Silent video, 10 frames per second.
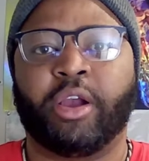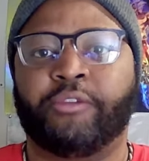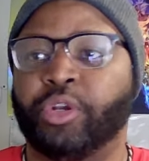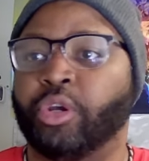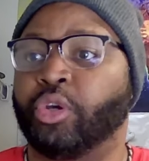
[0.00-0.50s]
You
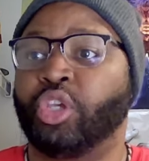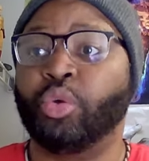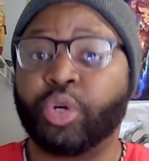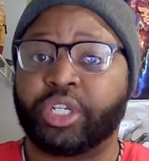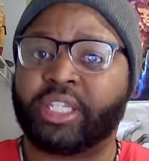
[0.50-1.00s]
know, you
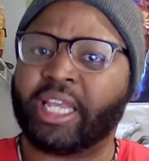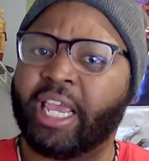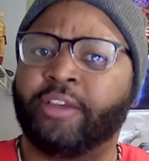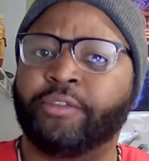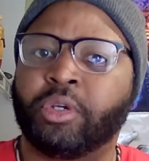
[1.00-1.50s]
were
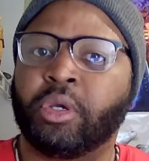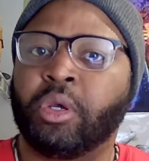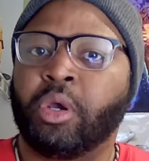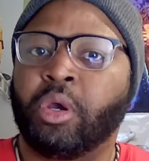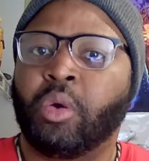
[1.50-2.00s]
saved
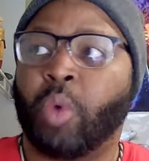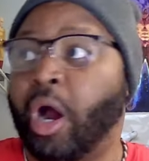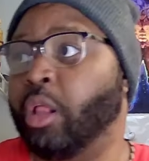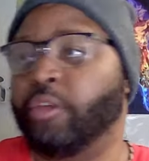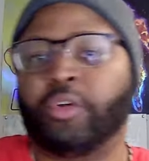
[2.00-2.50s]
while all
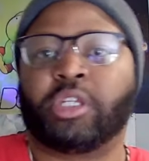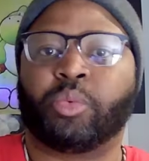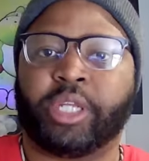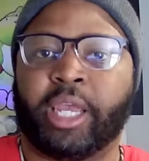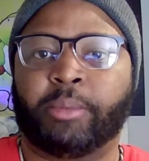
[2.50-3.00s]
of us were
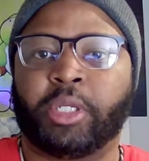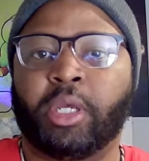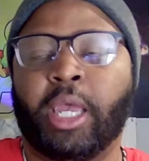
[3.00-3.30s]
damned.